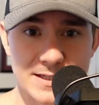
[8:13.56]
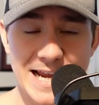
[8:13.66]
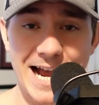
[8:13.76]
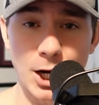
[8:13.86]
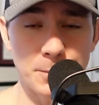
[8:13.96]

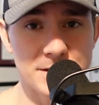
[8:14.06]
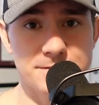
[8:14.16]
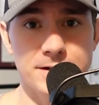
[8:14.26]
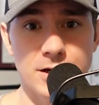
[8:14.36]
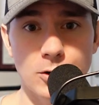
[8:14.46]
I hope this
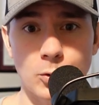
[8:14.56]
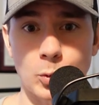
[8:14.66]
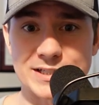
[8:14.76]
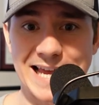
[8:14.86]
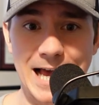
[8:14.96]
video
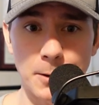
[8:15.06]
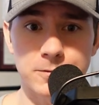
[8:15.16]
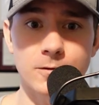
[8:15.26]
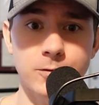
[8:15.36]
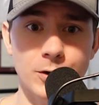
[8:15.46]
was
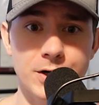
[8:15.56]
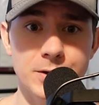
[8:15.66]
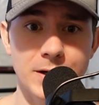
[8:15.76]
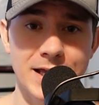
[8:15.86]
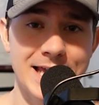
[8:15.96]
helpful for
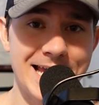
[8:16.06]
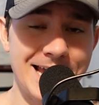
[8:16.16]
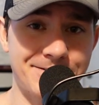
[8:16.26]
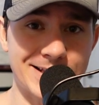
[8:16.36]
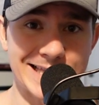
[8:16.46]
you.
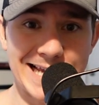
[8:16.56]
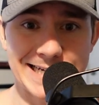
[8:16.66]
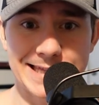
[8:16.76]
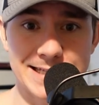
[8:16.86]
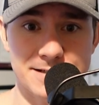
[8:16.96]
If you
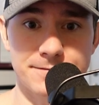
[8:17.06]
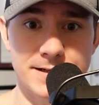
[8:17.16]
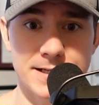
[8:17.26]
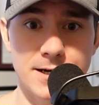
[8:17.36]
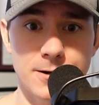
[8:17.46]
liked this
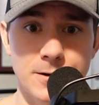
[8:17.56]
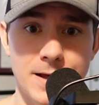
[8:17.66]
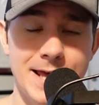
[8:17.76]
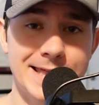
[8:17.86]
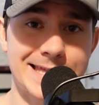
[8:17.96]
video,
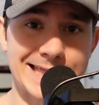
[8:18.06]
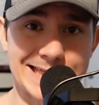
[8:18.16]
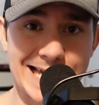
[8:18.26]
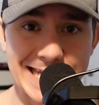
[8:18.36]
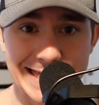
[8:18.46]
then
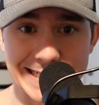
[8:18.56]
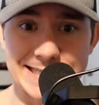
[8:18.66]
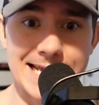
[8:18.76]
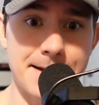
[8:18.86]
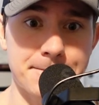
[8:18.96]
like the
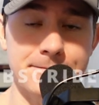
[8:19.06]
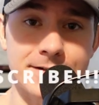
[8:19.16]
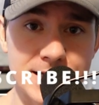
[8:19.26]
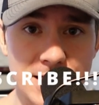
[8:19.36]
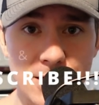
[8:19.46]
damn
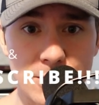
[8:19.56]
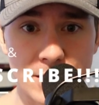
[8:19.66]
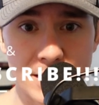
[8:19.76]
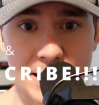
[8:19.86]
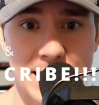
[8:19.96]
video
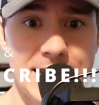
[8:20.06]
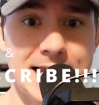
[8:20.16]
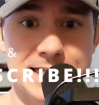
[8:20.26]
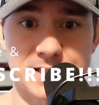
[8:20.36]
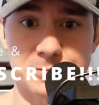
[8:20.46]

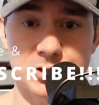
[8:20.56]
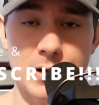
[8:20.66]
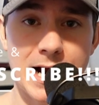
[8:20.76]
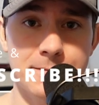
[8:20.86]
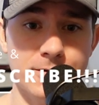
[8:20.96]
and
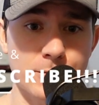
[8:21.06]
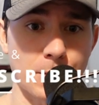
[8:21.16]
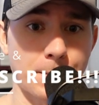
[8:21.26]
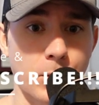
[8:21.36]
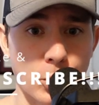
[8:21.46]
subscribe for
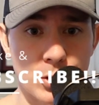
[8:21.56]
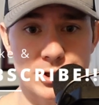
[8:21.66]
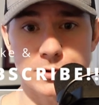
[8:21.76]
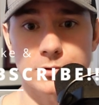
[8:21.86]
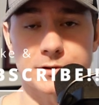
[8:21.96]
more
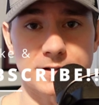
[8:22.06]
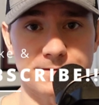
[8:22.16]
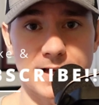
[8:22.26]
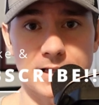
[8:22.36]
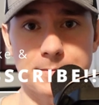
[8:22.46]
personal
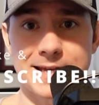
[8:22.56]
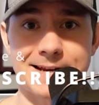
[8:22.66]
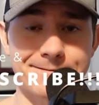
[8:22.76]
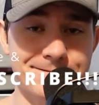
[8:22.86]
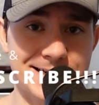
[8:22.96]

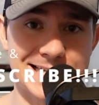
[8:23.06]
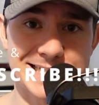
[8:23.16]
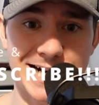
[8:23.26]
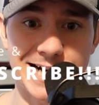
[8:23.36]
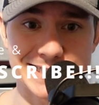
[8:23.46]
development and
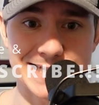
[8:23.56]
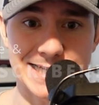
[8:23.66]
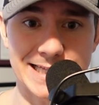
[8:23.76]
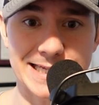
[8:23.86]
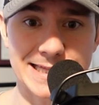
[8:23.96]
fitness
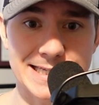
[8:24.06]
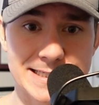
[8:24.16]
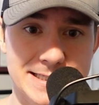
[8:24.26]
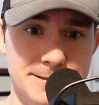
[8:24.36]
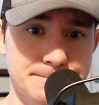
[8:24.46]
content like this.